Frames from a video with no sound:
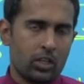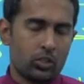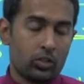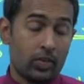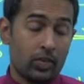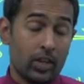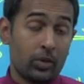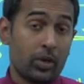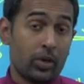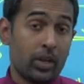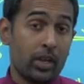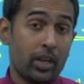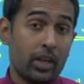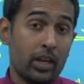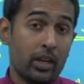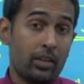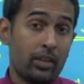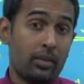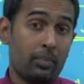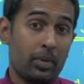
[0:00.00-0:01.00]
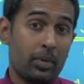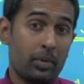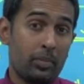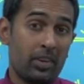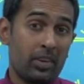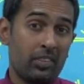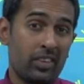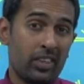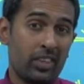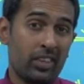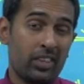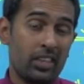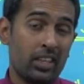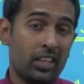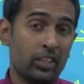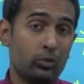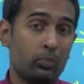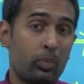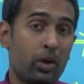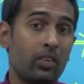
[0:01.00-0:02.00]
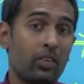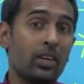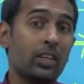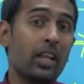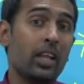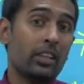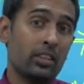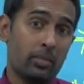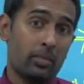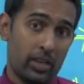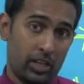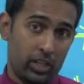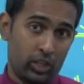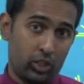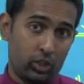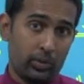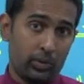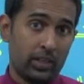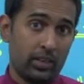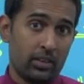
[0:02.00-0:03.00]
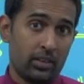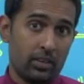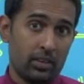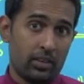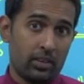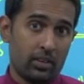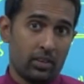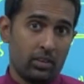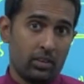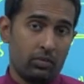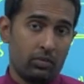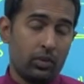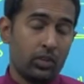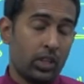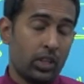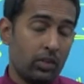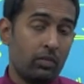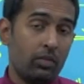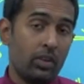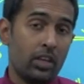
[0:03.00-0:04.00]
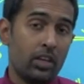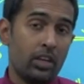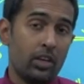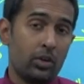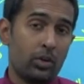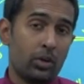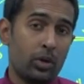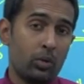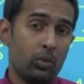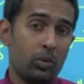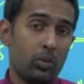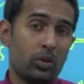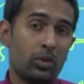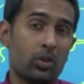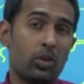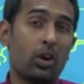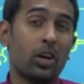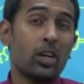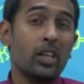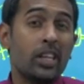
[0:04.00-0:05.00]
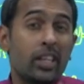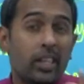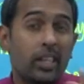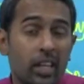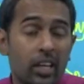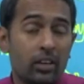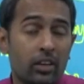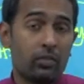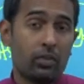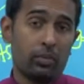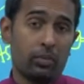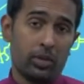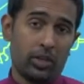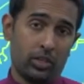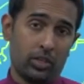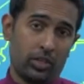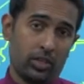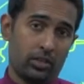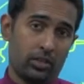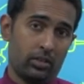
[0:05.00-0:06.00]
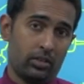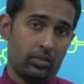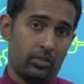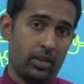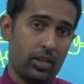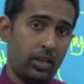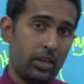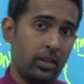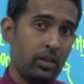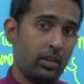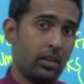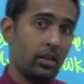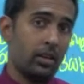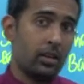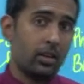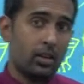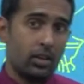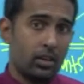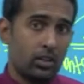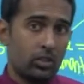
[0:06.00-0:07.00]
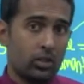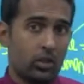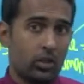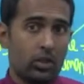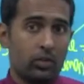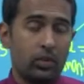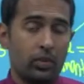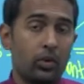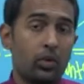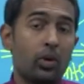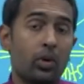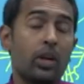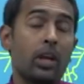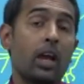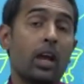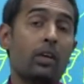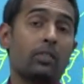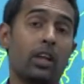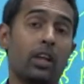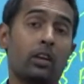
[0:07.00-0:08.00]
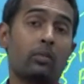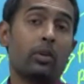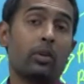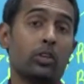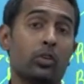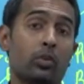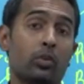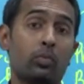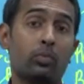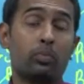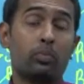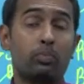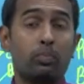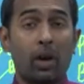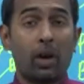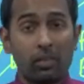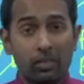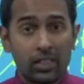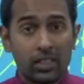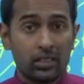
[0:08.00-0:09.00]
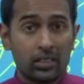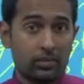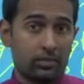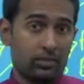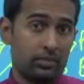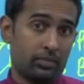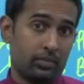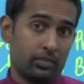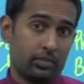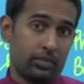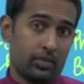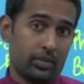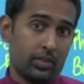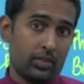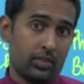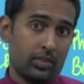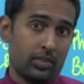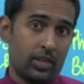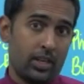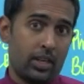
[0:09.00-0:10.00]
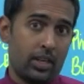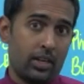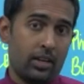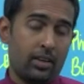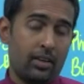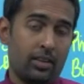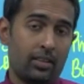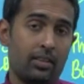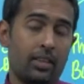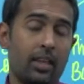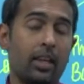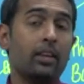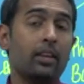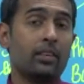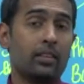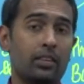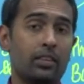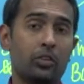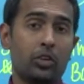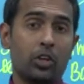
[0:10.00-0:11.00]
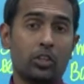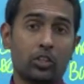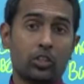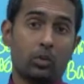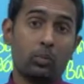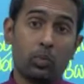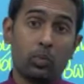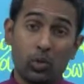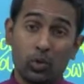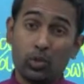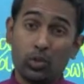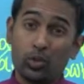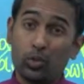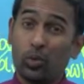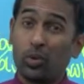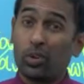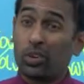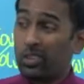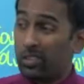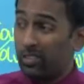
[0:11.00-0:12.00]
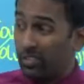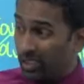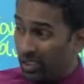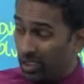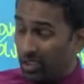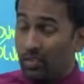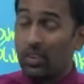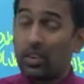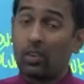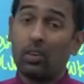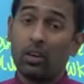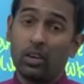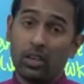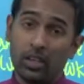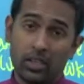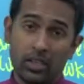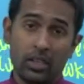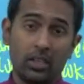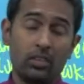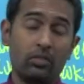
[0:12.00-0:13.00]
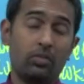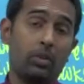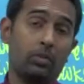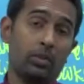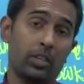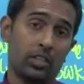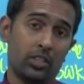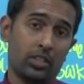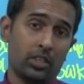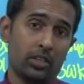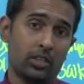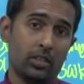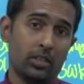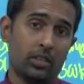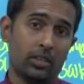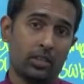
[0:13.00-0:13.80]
So we are looking at the people with less power than the management. For them, we need to give quality information, right? So if you don't have that much of power, right, then you're supposed to receive a quality information.